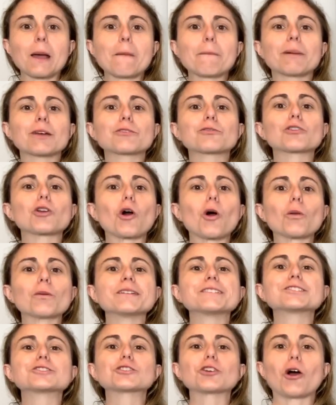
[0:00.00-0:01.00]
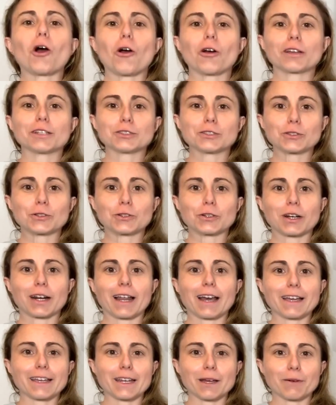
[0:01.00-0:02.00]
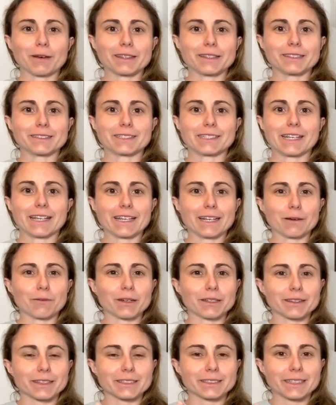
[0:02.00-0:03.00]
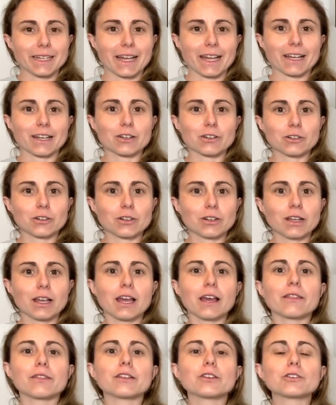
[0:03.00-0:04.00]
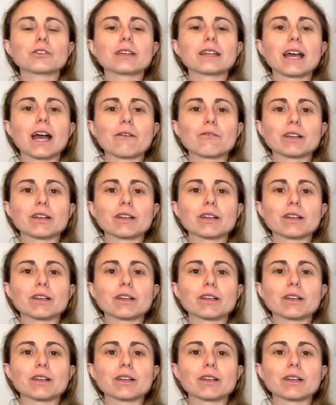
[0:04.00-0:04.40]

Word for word: But if you're always talking to your client about this date, about this anchor, then you can have